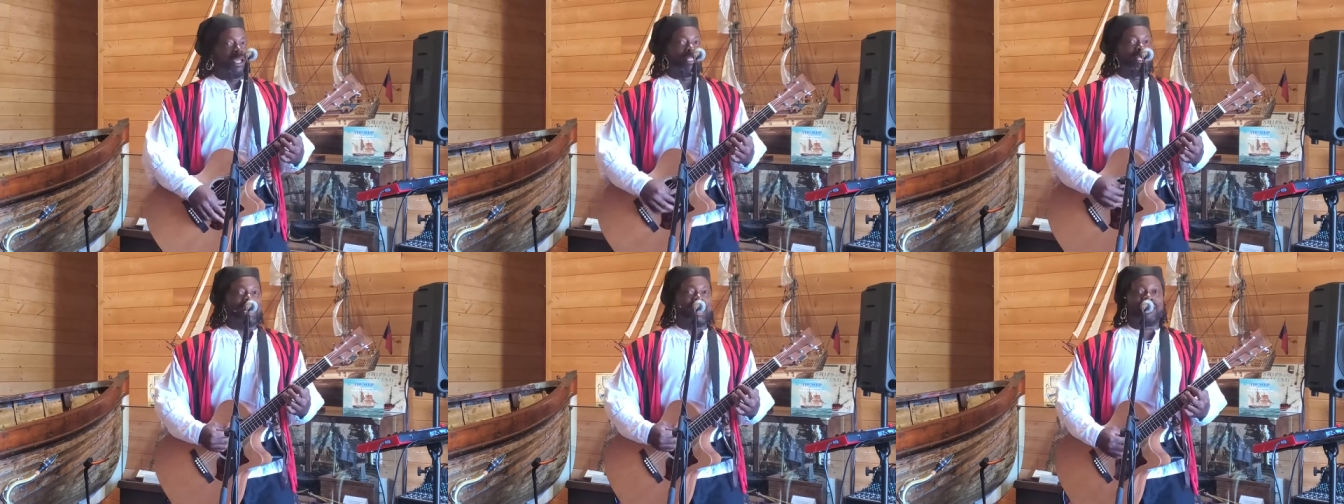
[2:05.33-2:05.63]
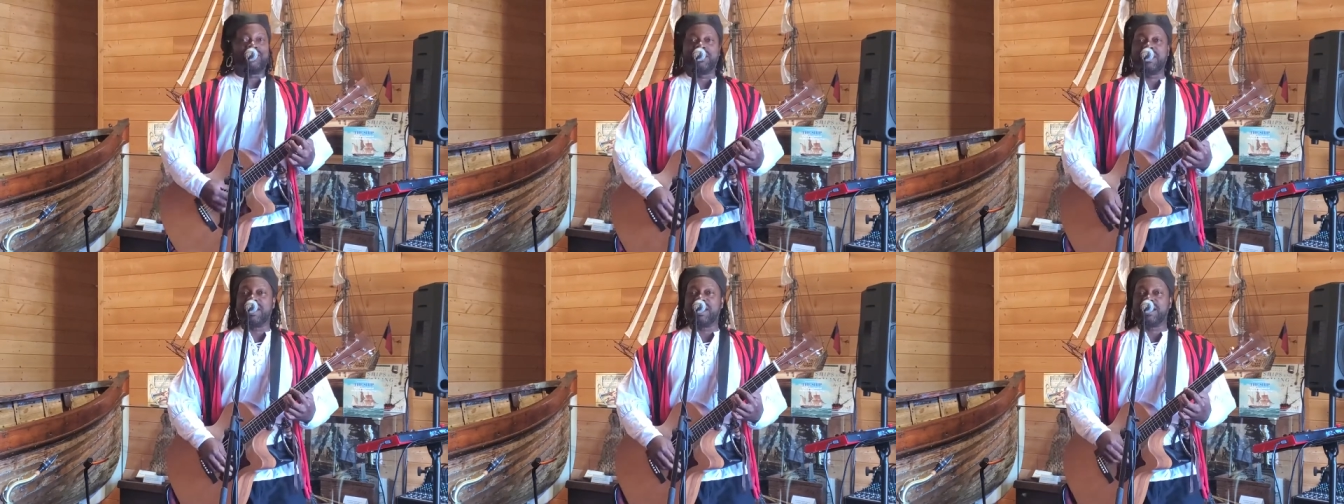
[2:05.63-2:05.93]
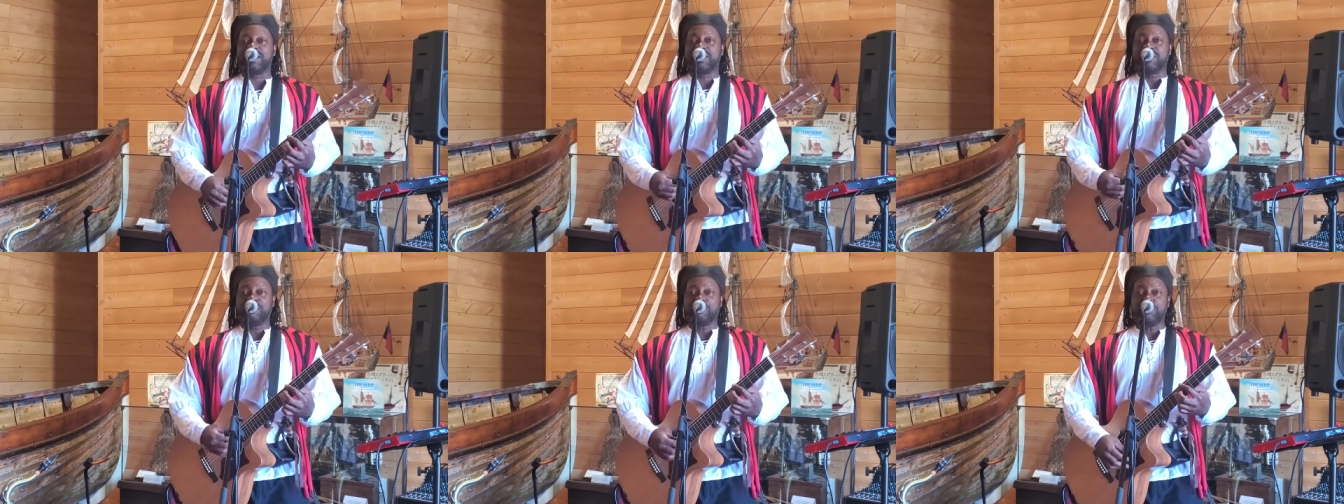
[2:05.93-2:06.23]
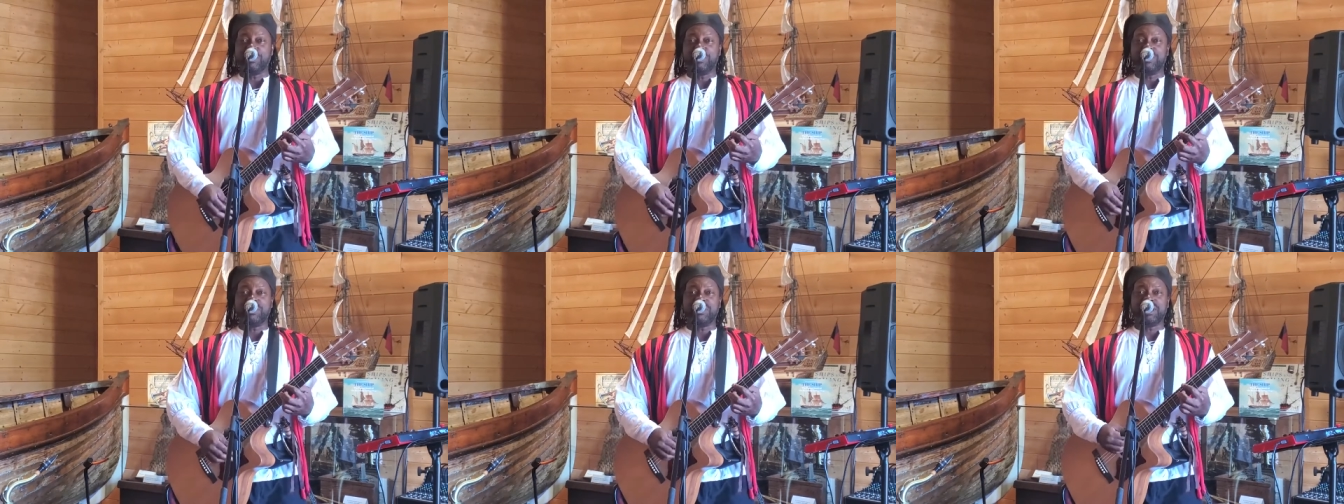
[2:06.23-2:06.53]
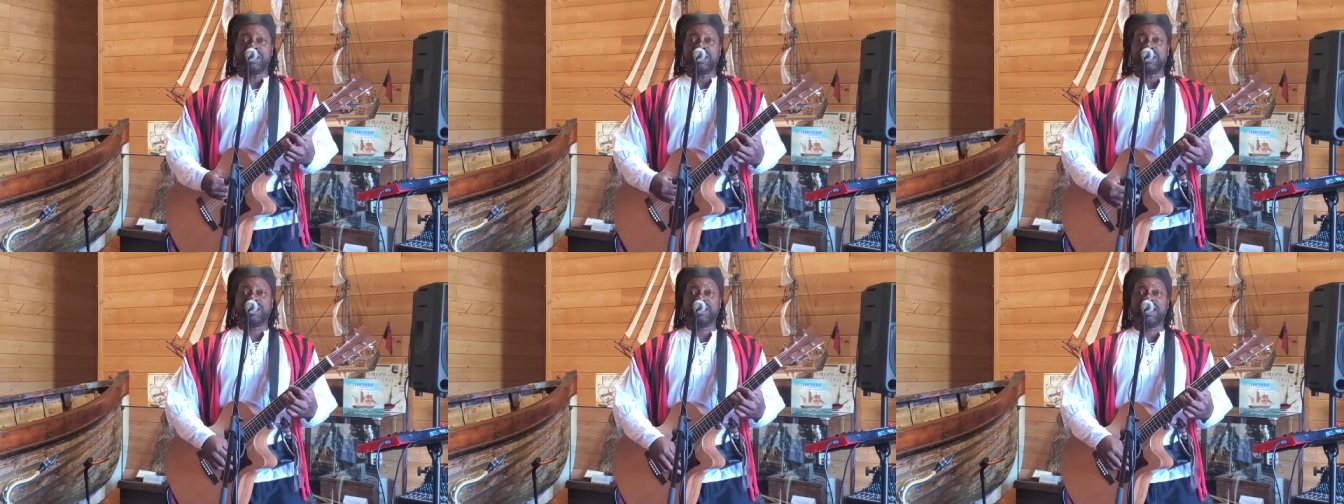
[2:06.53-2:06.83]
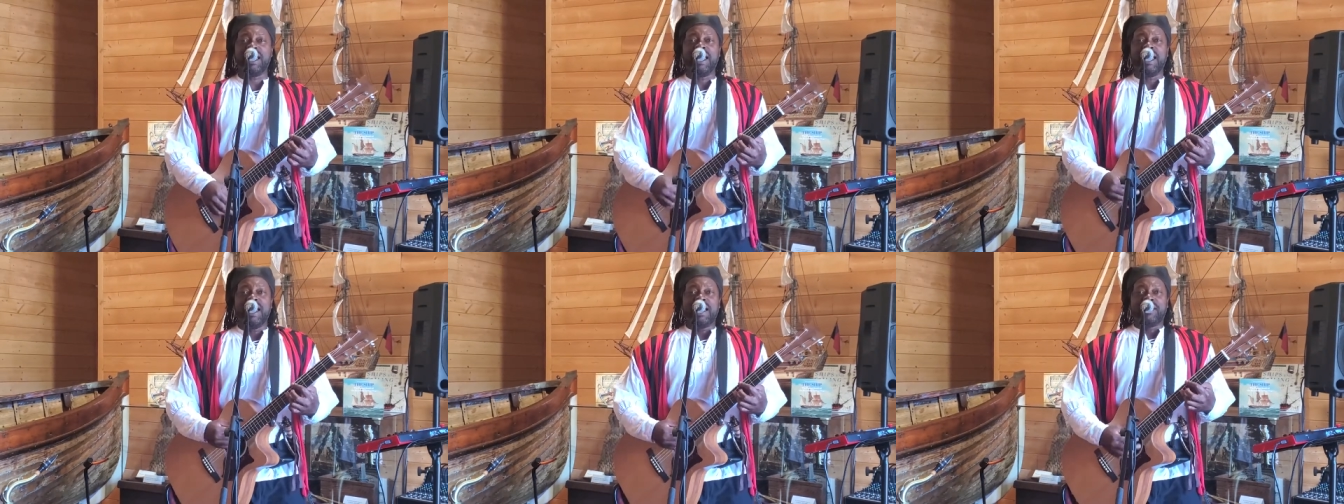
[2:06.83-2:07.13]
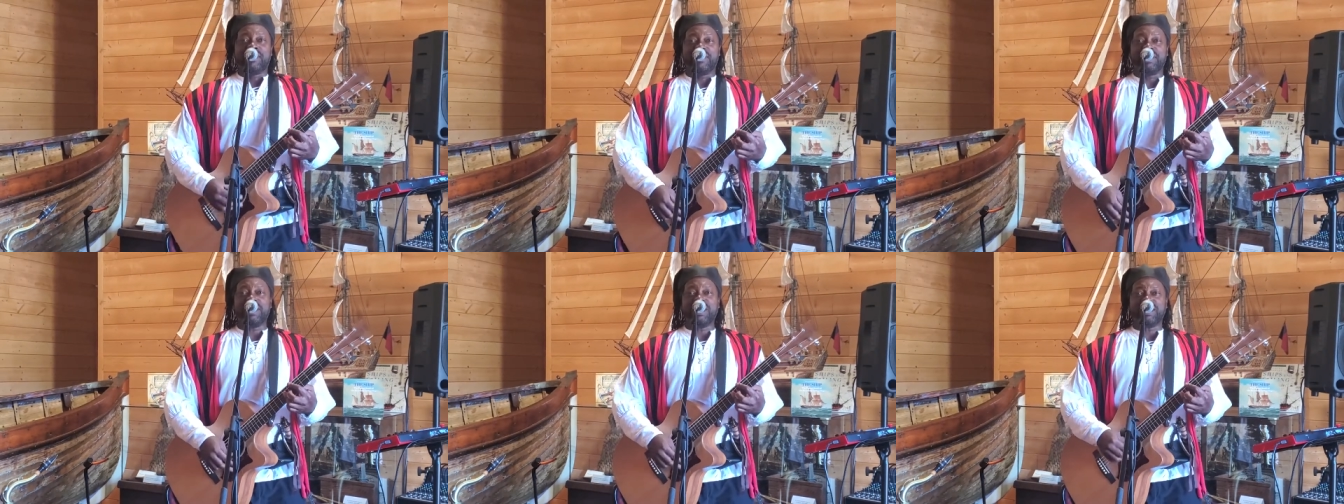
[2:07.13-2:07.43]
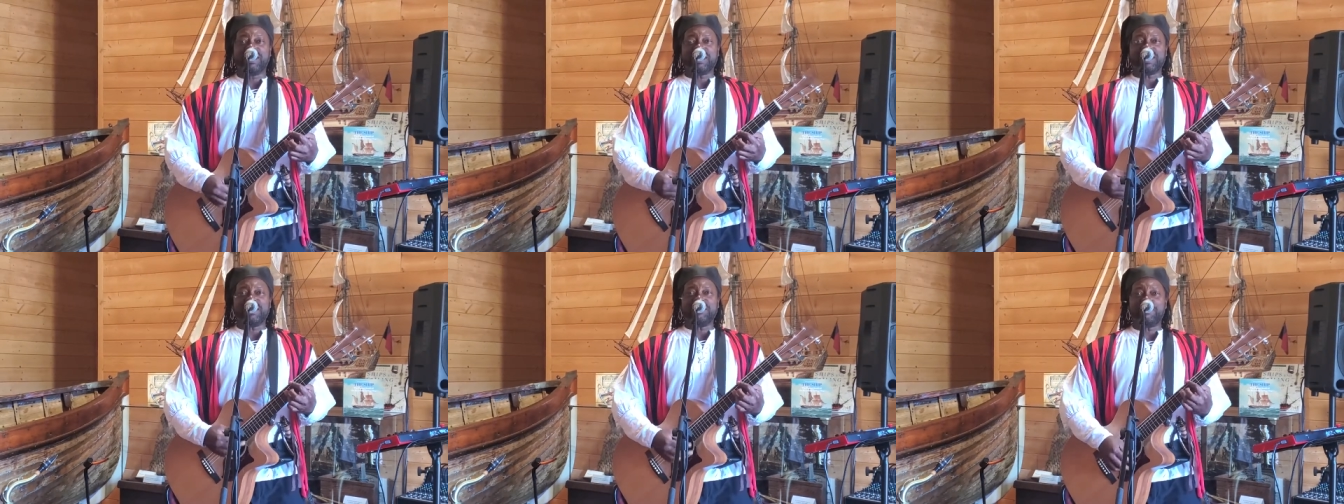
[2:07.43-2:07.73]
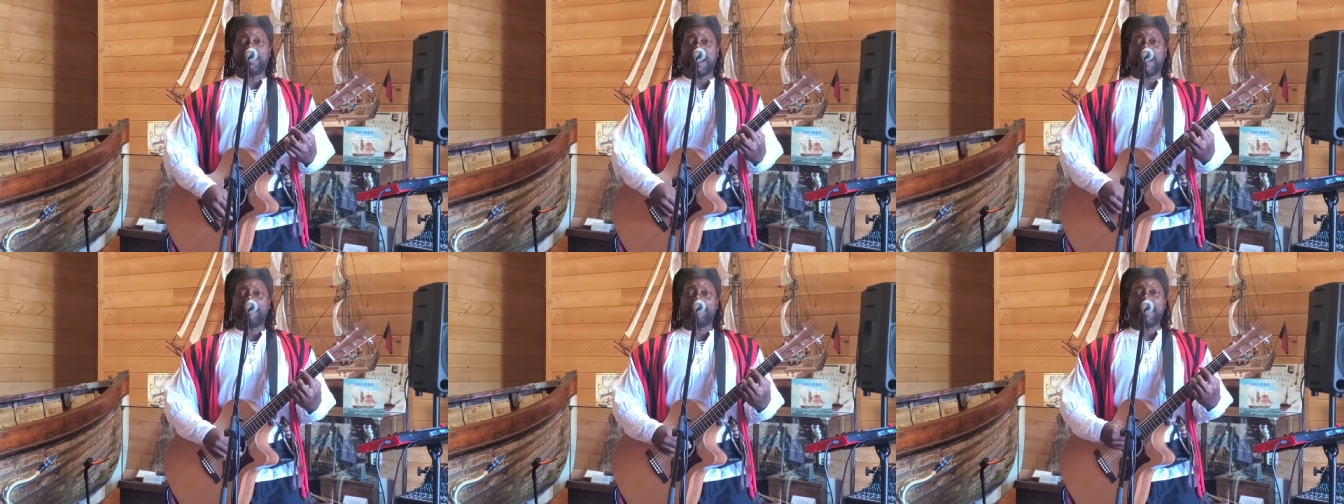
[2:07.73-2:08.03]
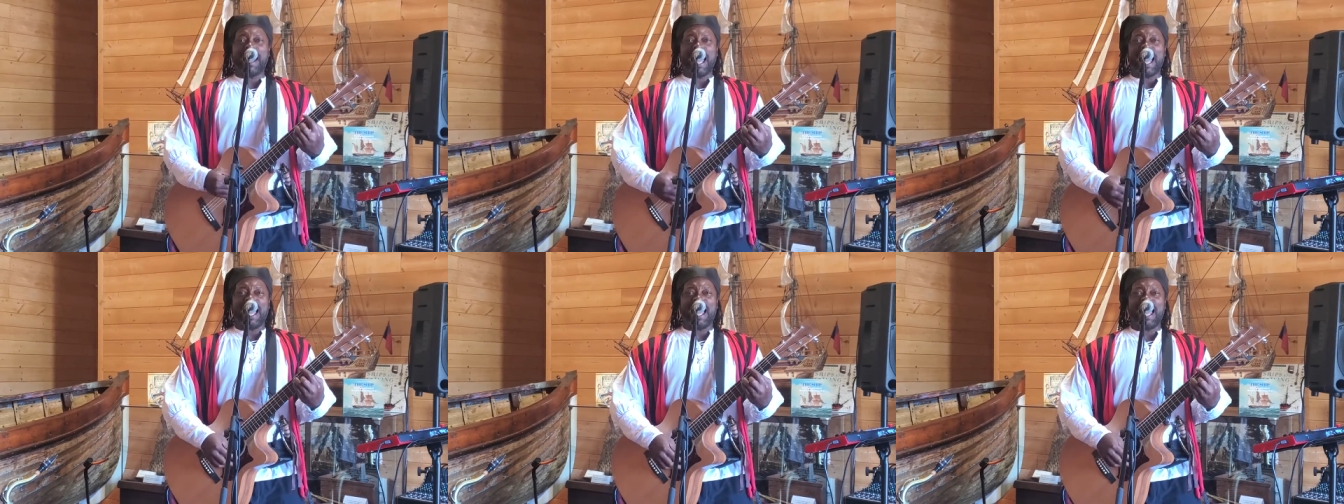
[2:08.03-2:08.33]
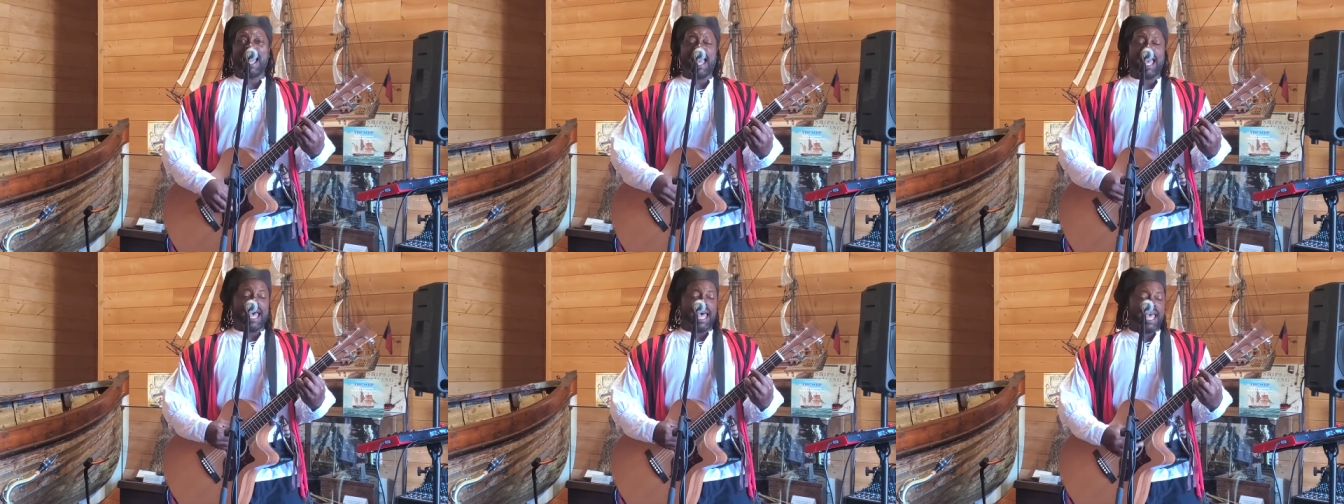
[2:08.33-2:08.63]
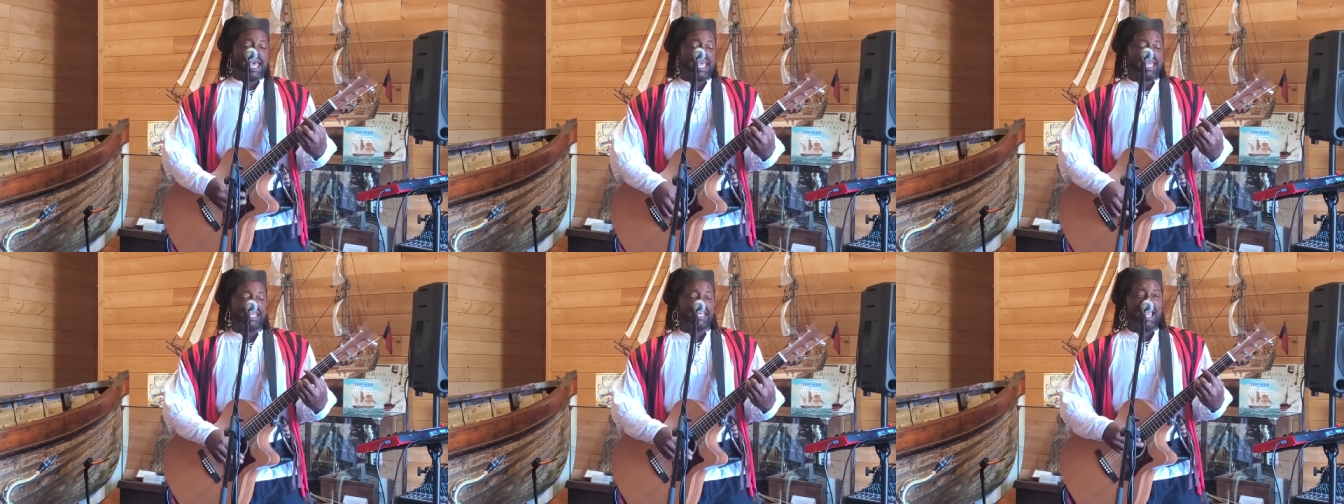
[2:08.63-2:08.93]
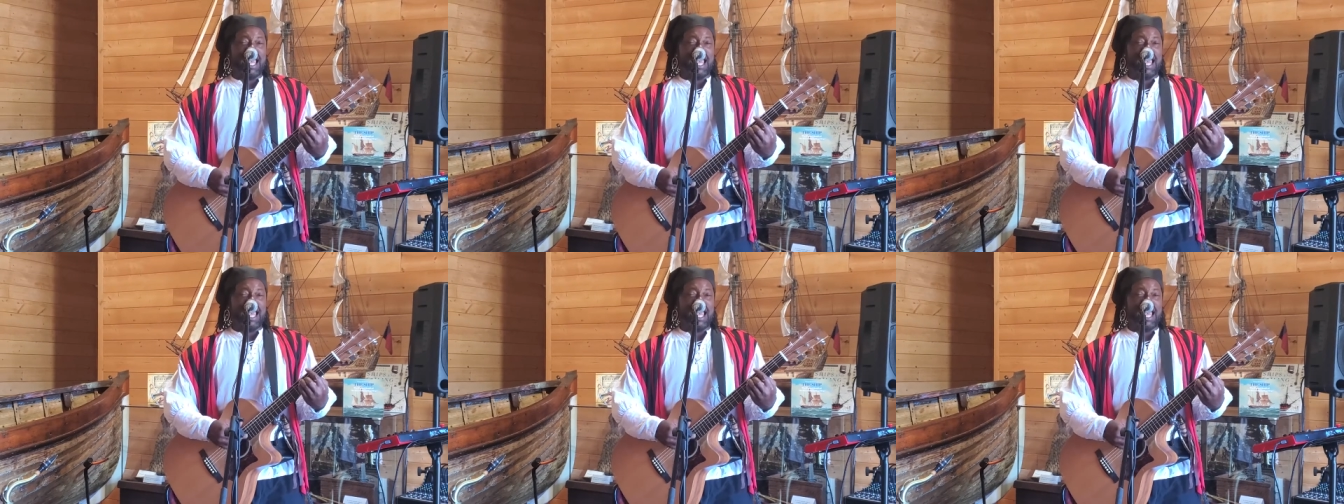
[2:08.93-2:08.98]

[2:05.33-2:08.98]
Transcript: Now there's a million things in my mind